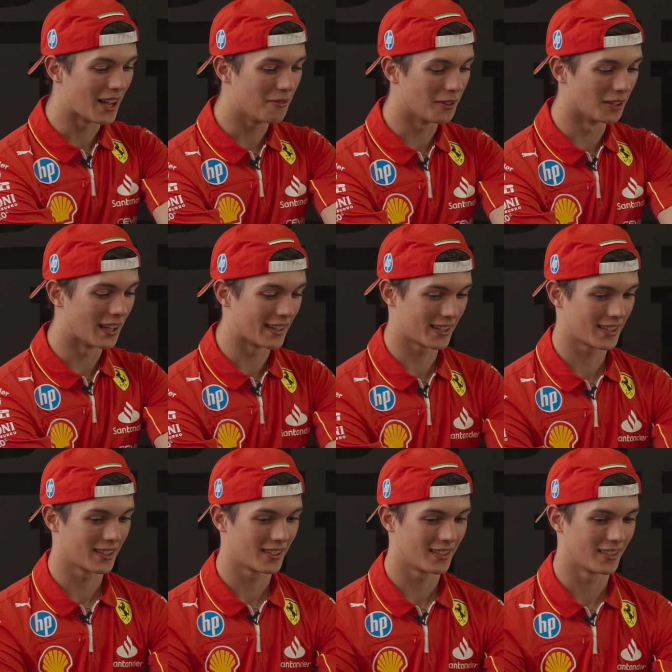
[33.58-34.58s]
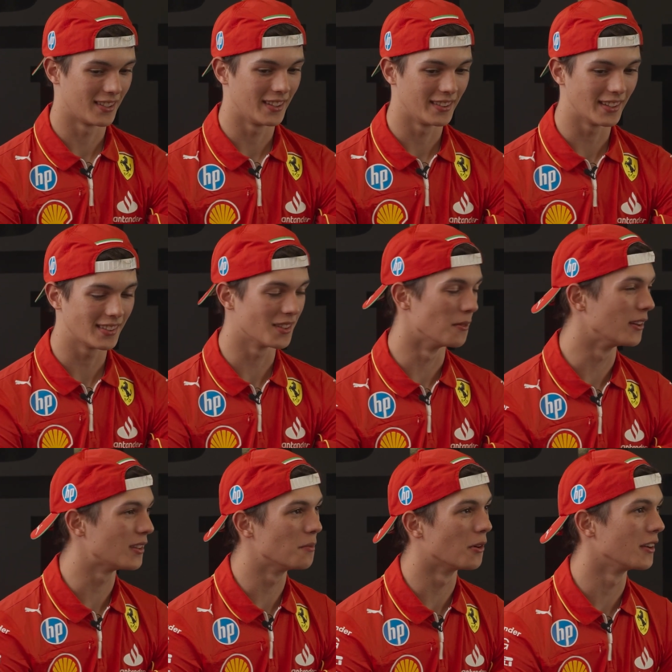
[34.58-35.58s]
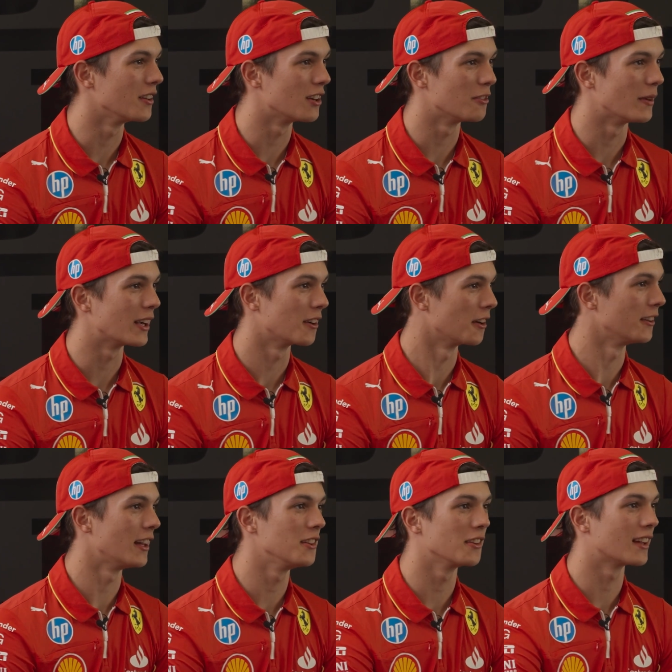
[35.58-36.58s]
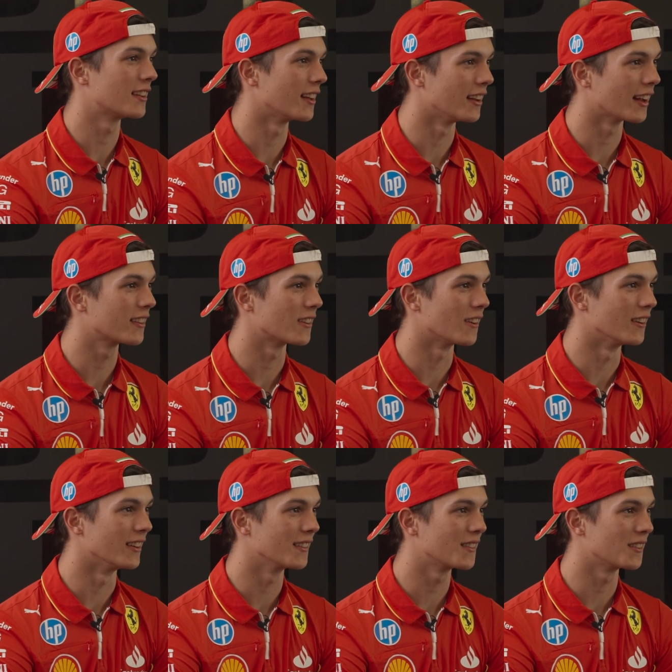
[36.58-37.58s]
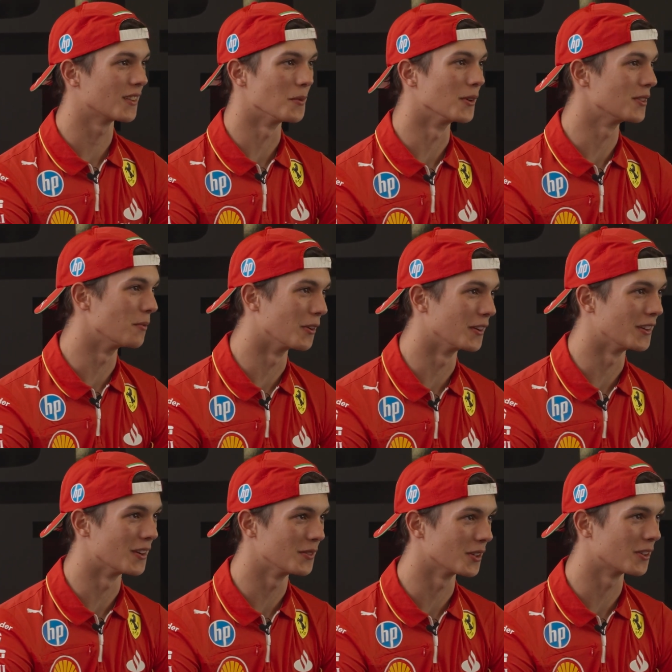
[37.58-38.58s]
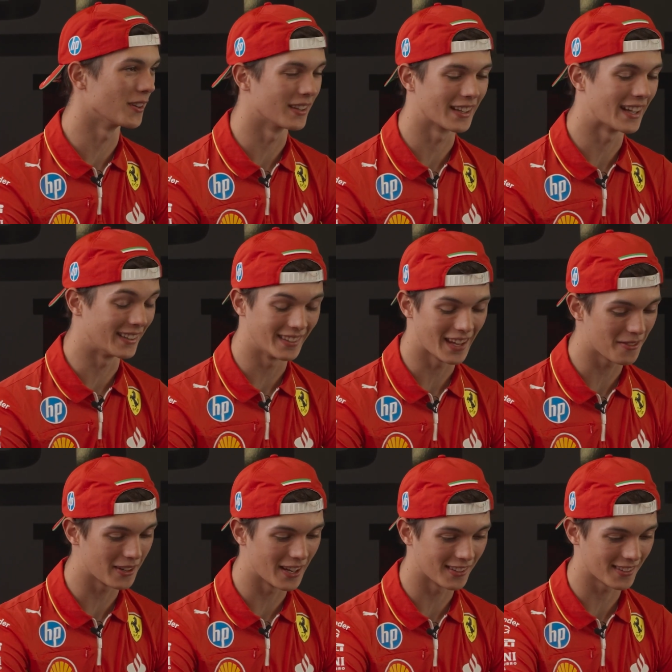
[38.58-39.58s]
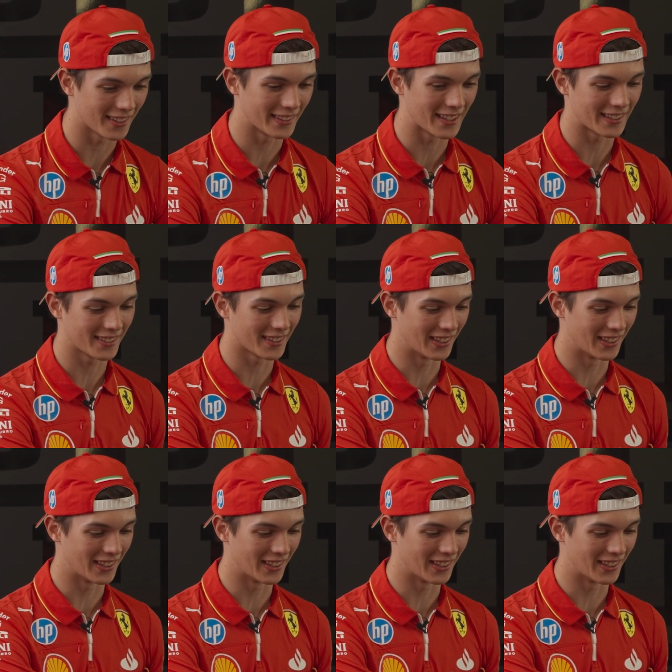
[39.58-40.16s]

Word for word: I feel like this is the most important year of my career and then you get to the next year and it's the most important year of your career again. Every year it's like that.